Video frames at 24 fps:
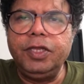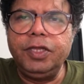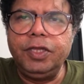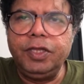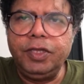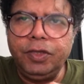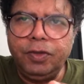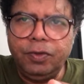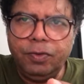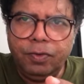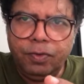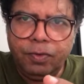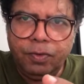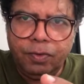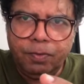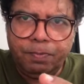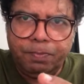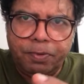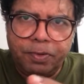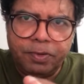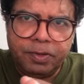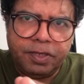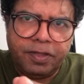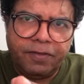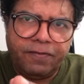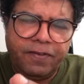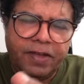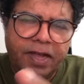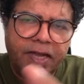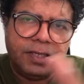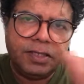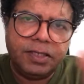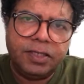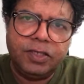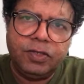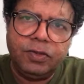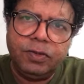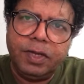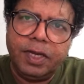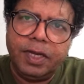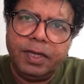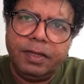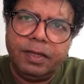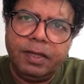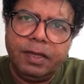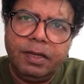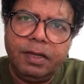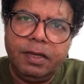you put the facts
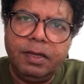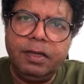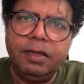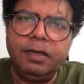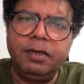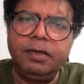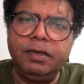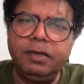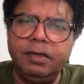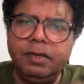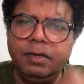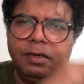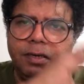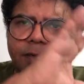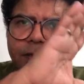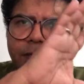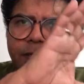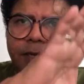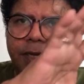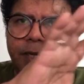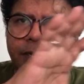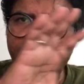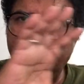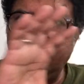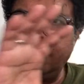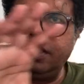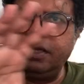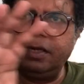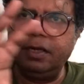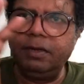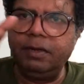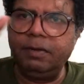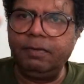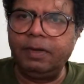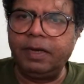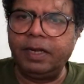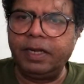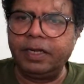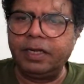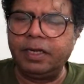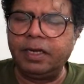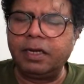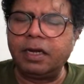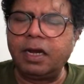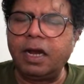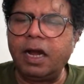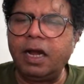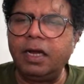together,
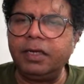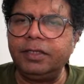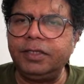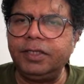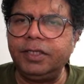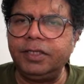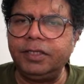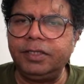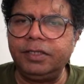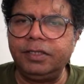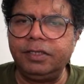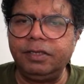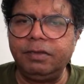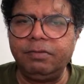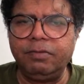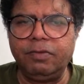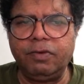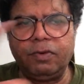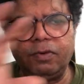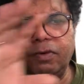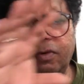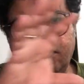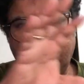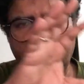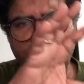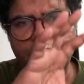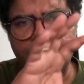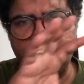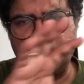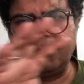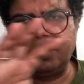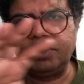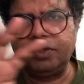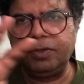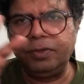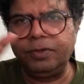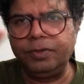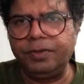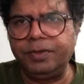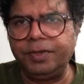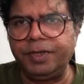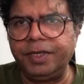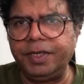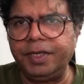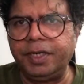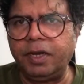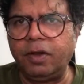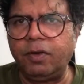like a card system or 1, 2,
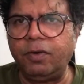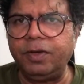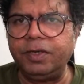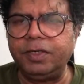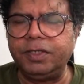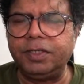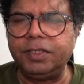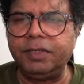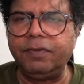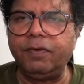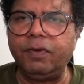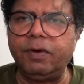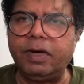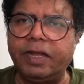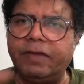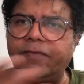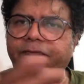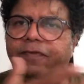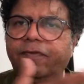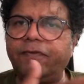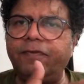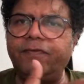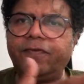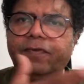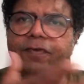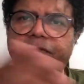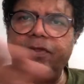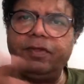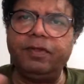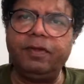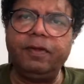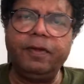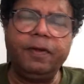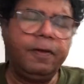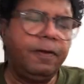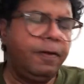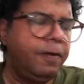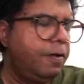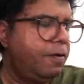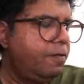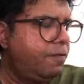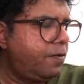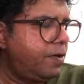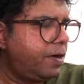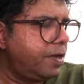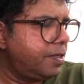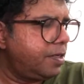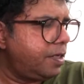3, how it's like
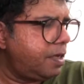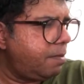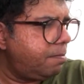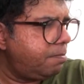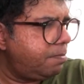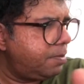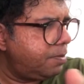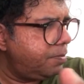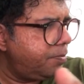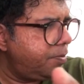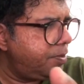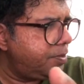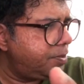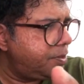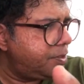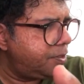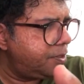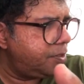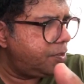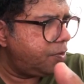for example, this